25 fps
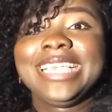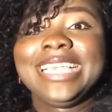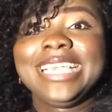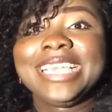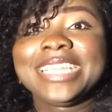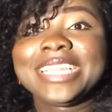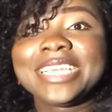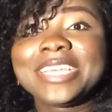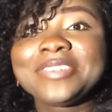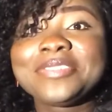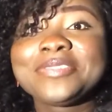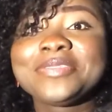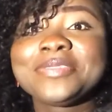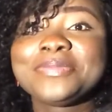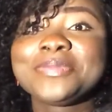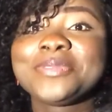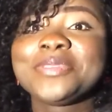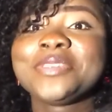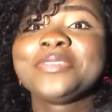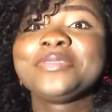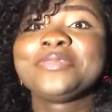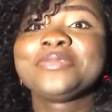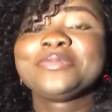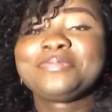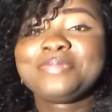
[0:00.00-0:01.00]
and i know i'm
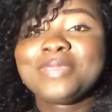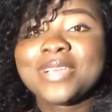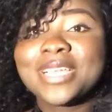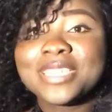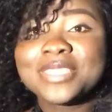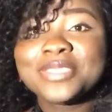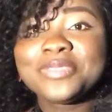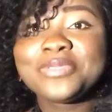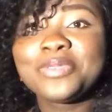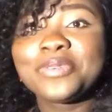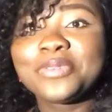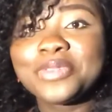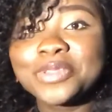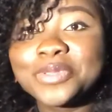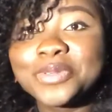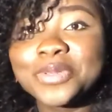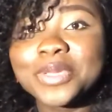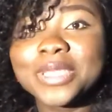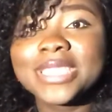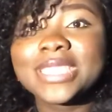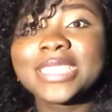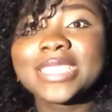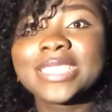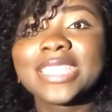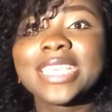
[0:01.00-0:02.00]
going to part through
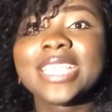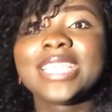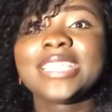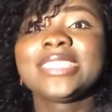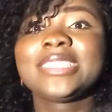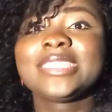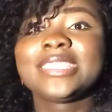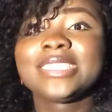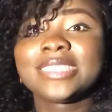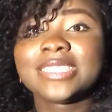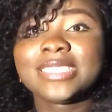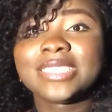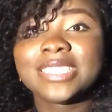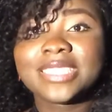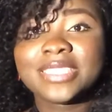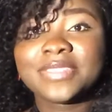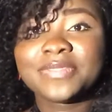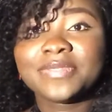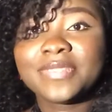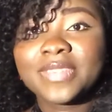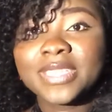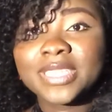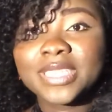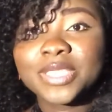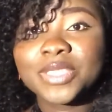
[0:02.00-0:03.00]
2019
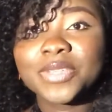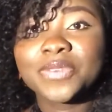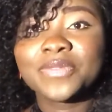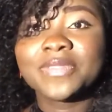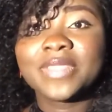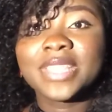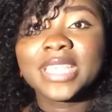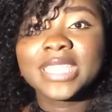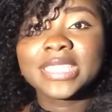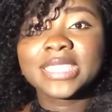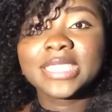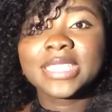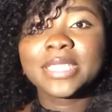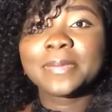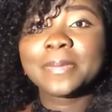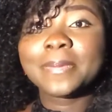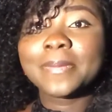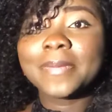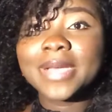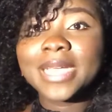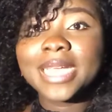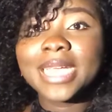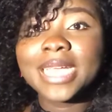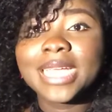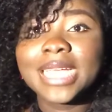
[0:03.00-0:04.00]
31st of
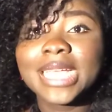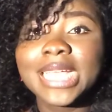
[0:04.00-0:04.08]
december